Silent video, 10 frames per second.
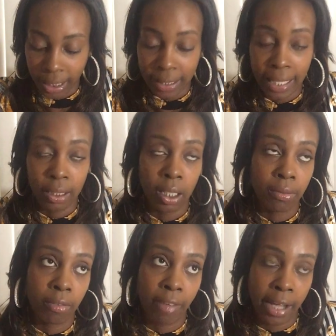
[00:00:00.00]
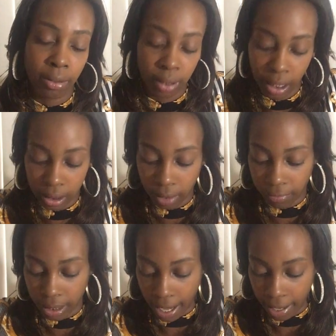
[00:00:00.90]
They love the finer things of
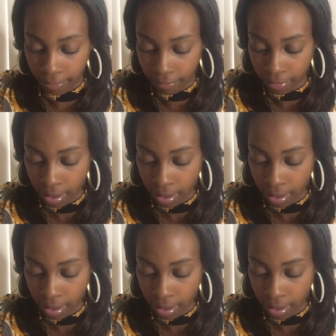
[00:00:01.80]
life,